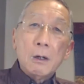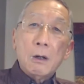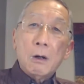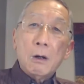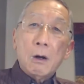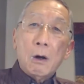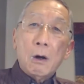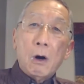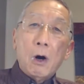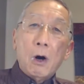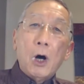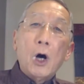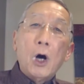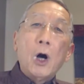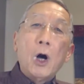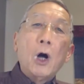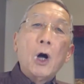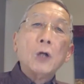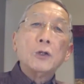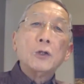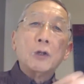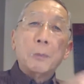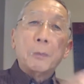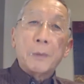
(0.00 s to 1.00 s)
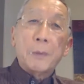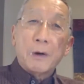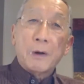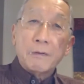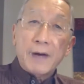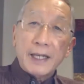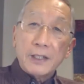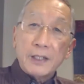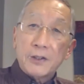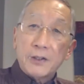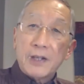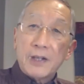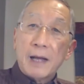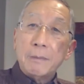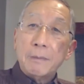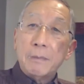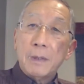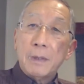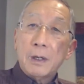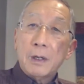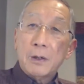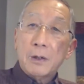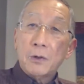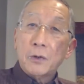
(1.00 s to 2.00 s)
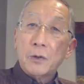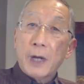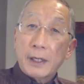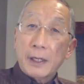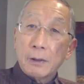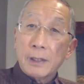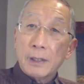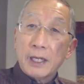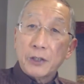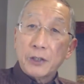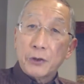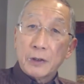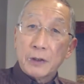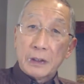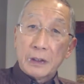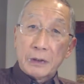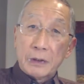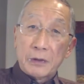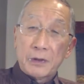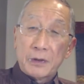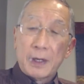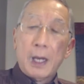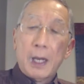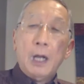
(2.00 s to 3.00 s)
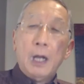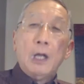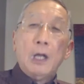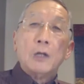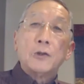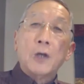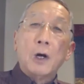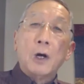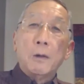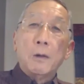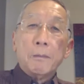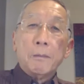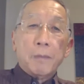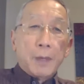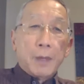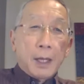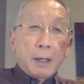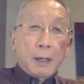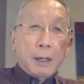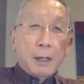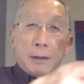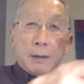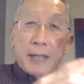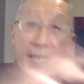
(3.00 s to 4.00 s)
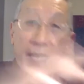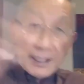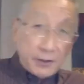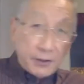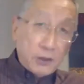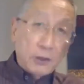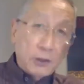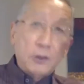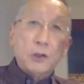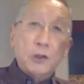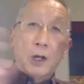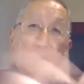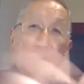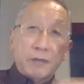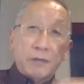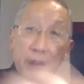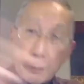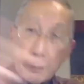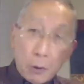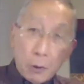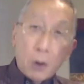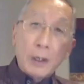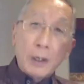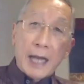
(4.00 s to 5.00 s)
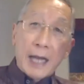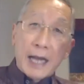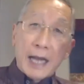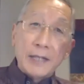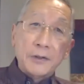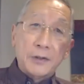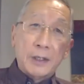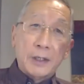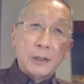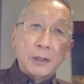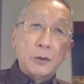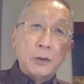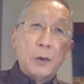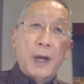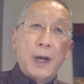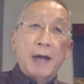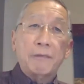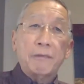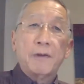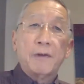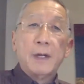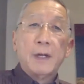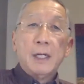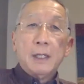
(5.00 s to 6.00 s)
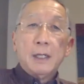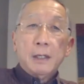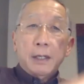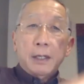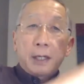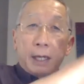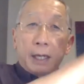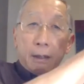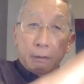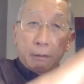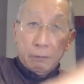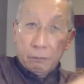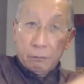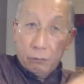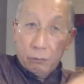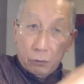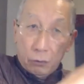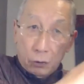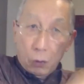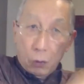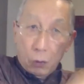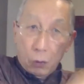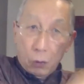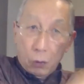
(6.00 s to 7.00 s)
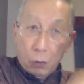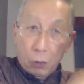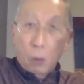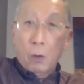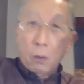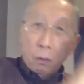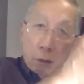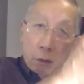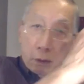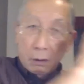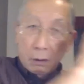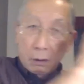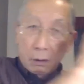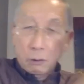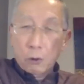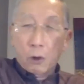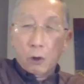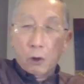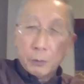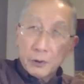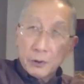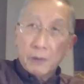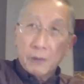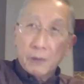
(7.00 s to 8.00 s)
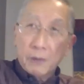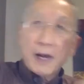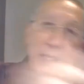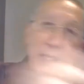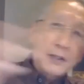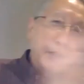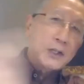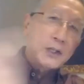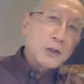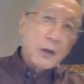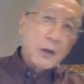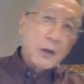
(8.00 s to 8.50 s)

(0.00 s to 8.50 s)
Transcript: or to provide some regulations. So that's sort of the broad answer. You have two groups of countries on